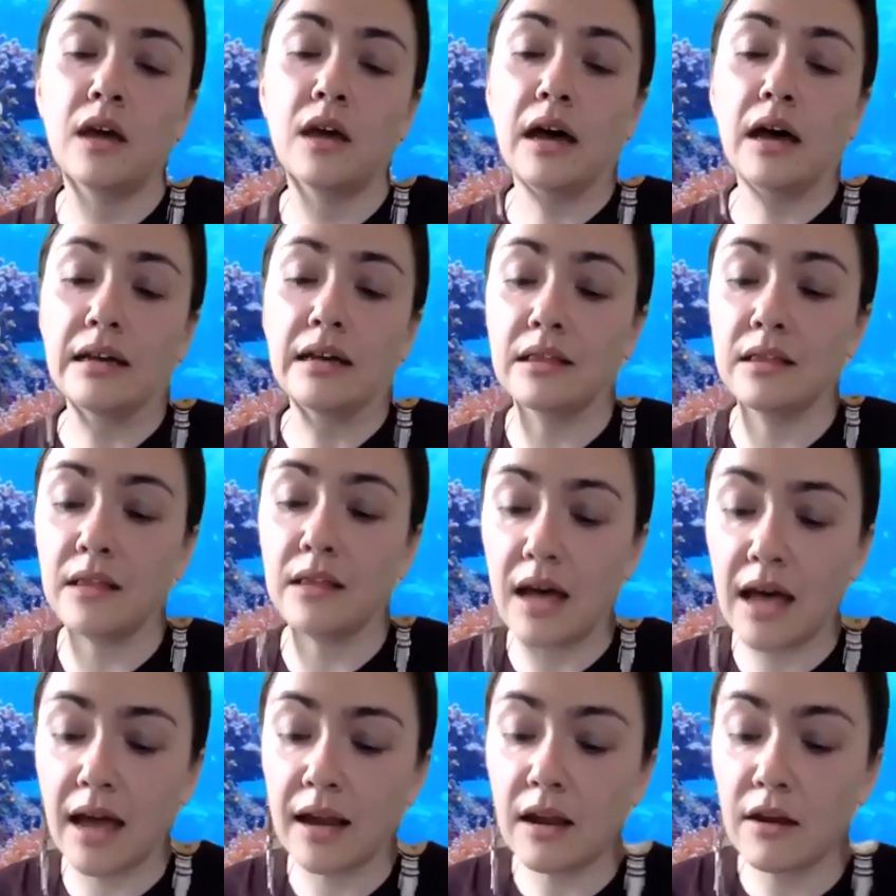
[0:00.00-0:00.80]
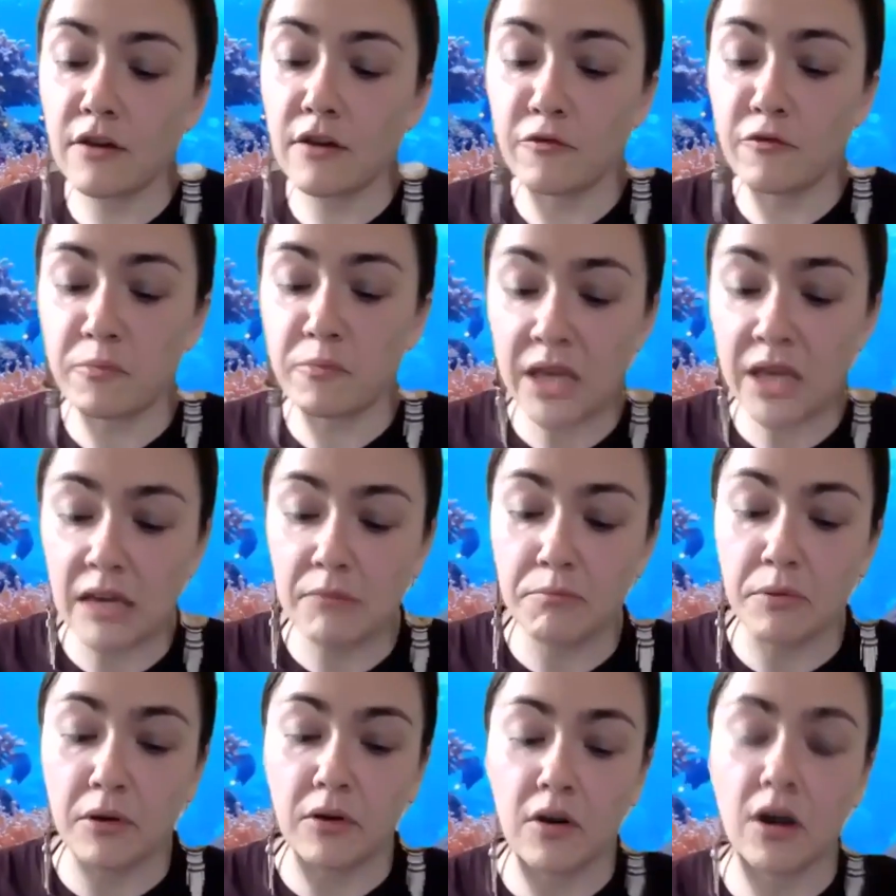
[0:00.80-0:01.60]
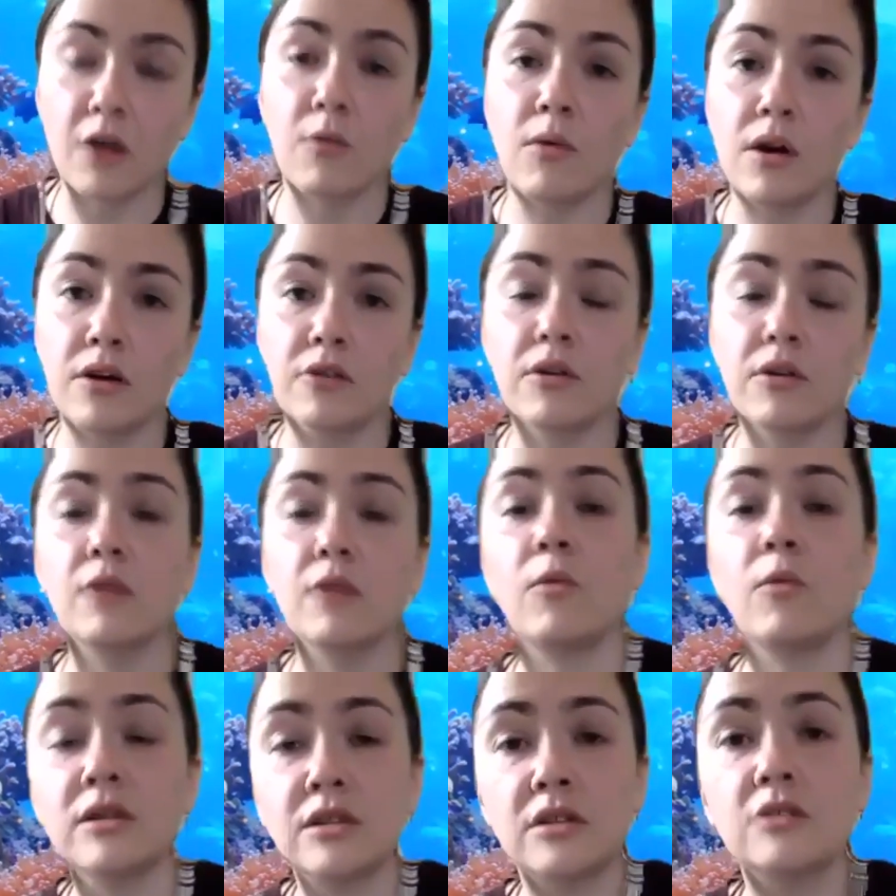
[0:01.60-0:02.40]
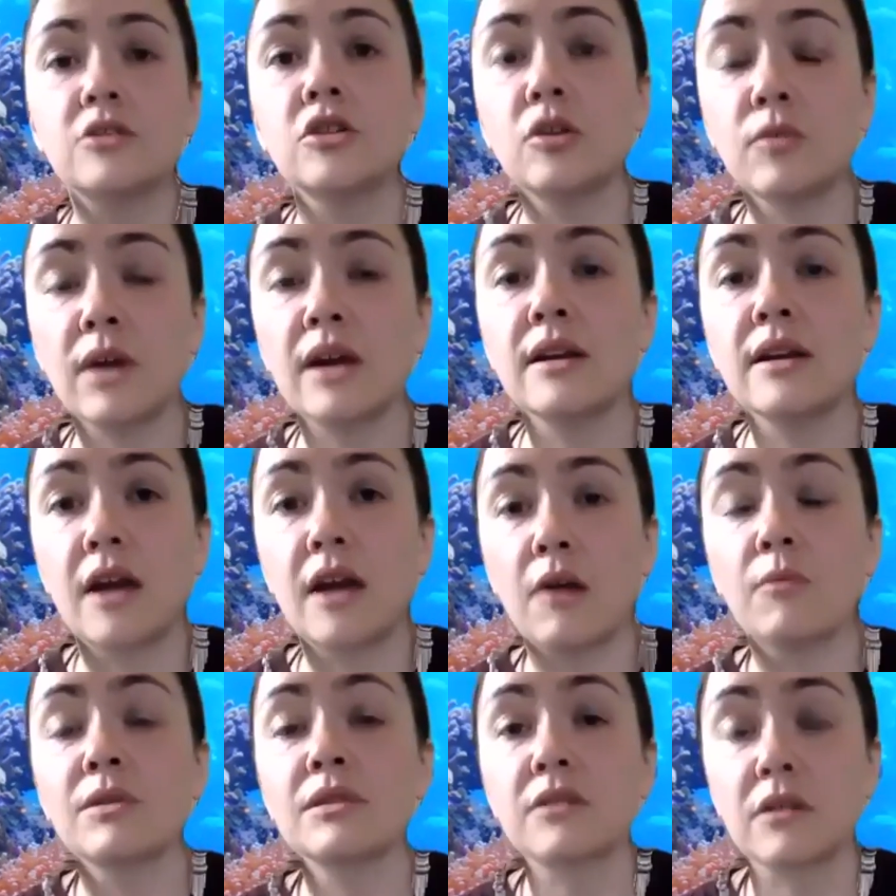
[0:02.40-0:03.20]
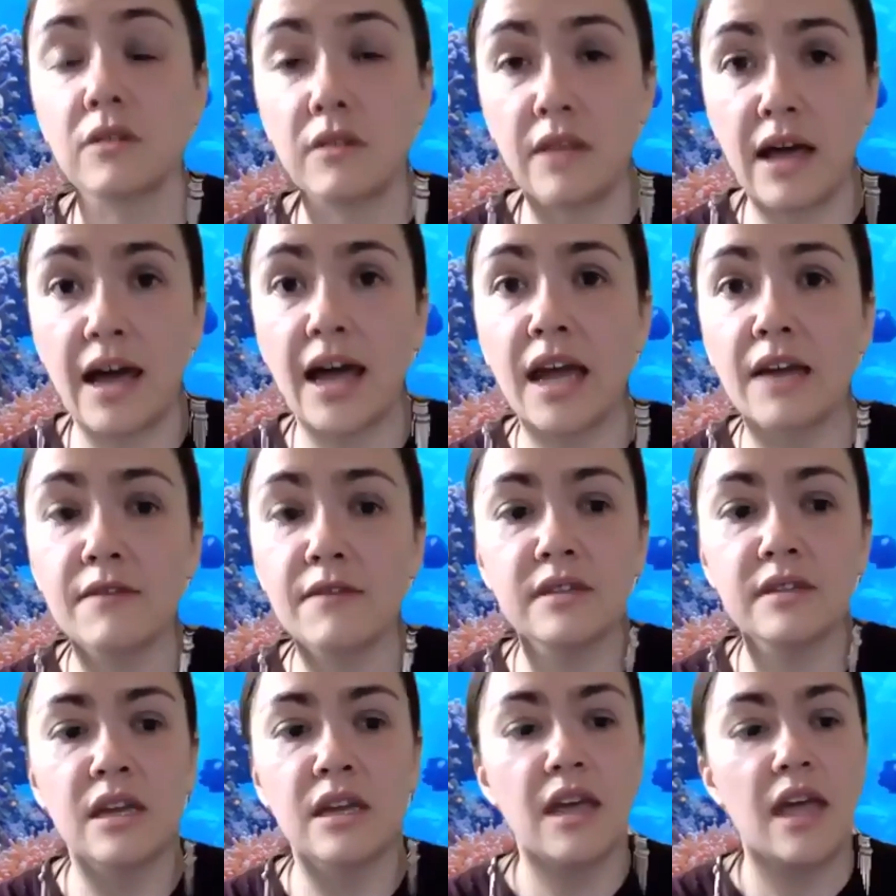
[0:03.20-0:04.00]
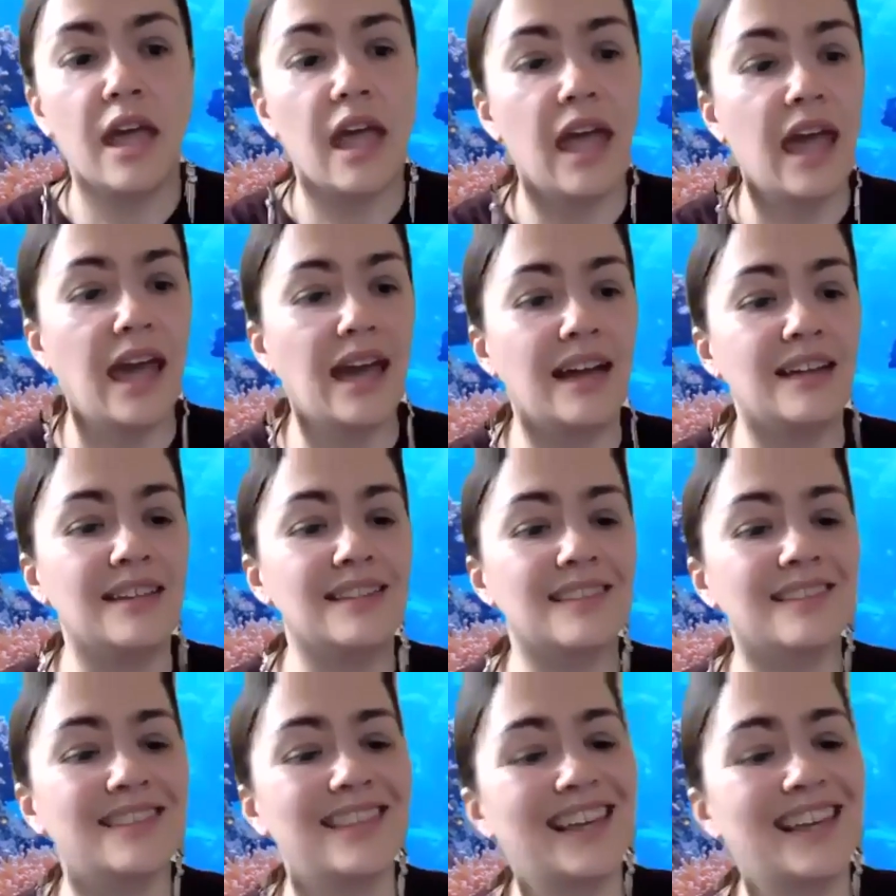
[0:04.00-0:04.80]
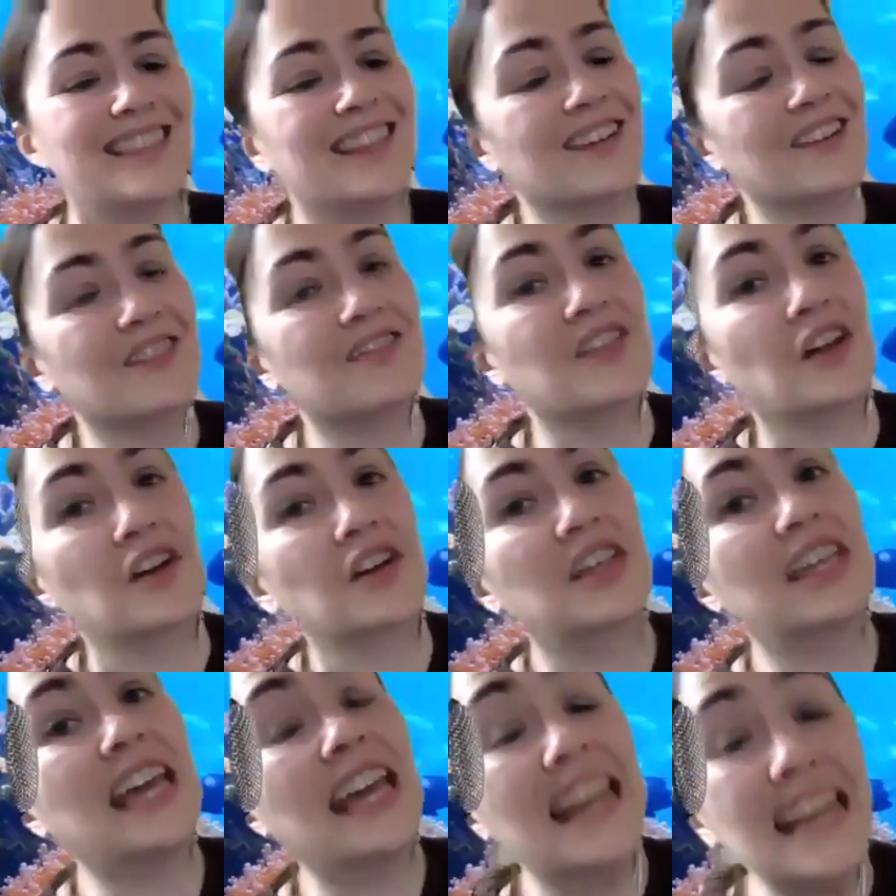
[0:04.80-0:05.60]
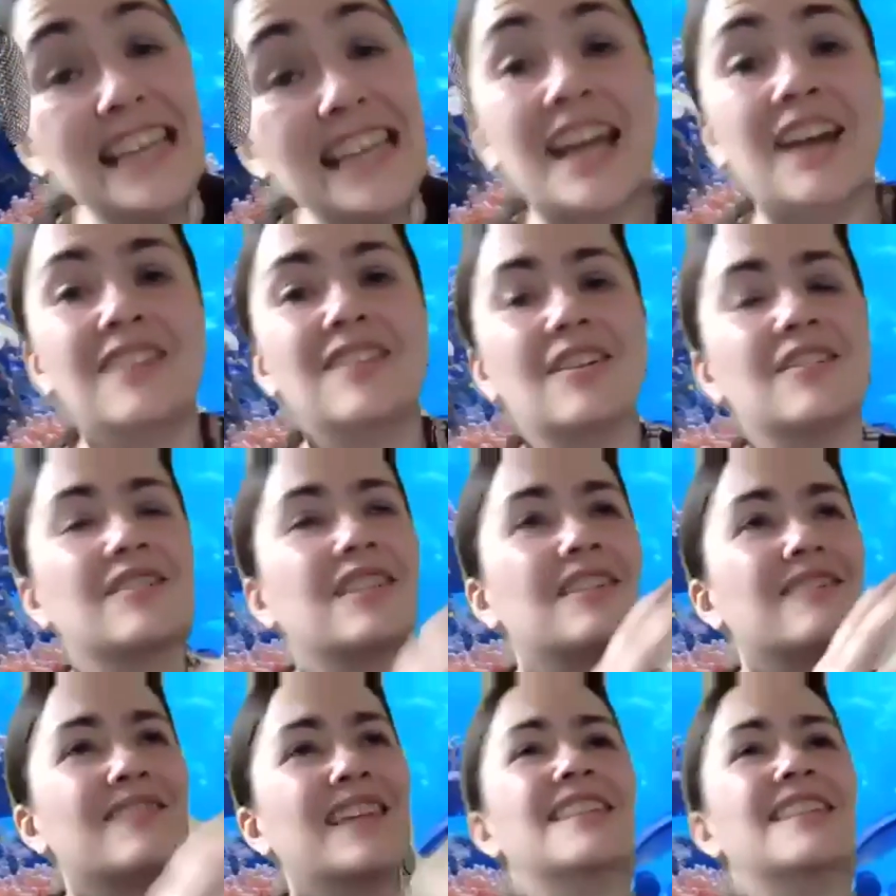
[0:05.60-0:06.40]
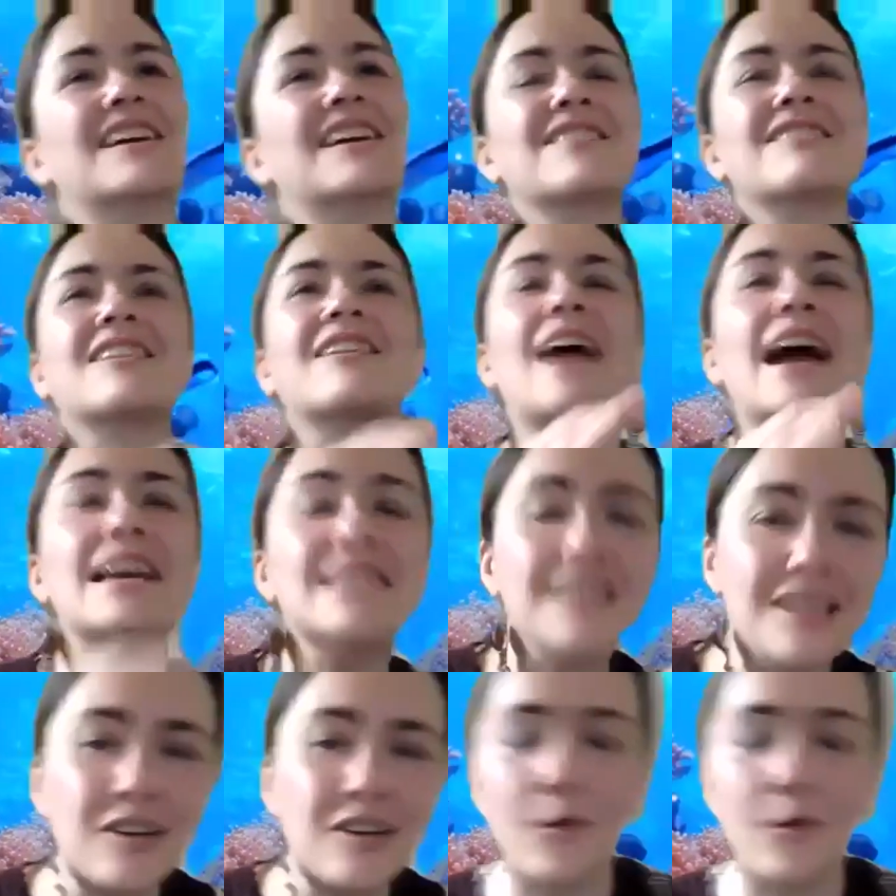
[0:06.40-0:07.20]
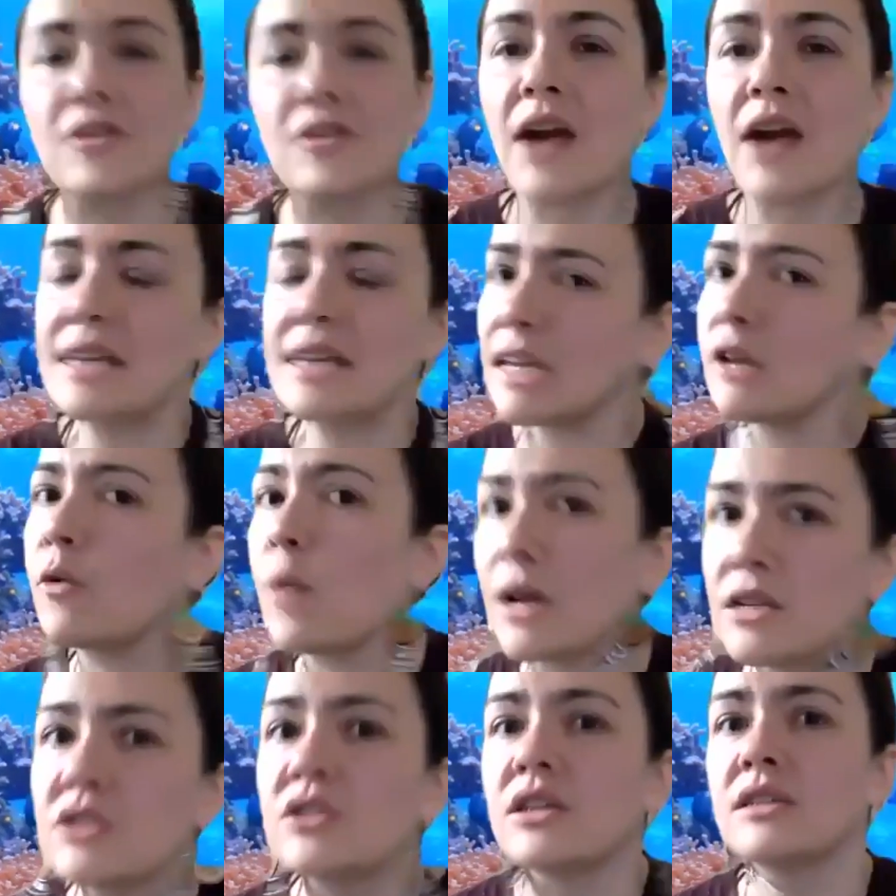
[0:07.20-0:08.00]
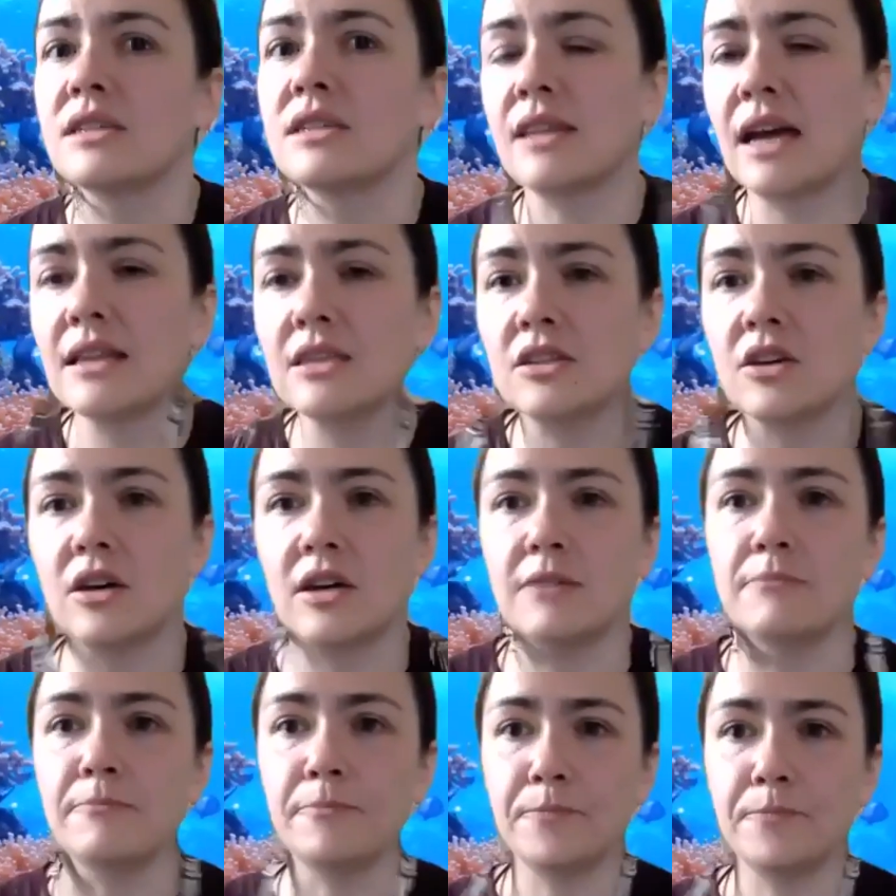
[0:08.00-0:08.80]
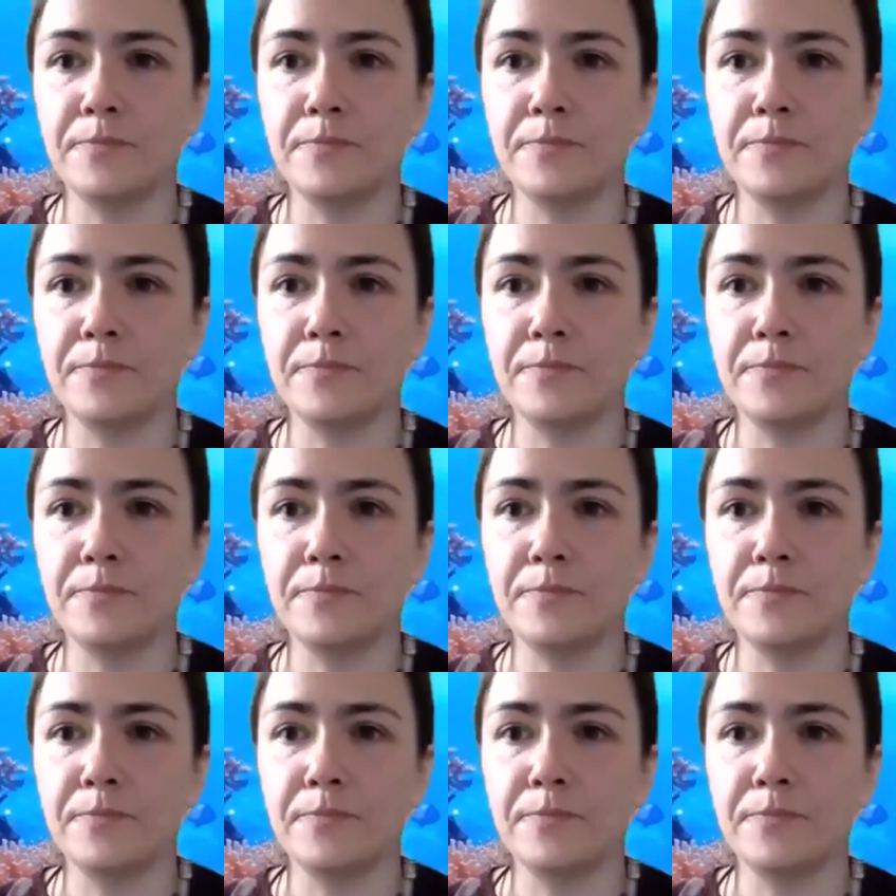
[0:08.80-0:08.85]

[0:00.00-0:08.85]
A lot of people are wondering what to do right now with their lives and they're they're getting there they're they're they're asking they're asking questions and that's good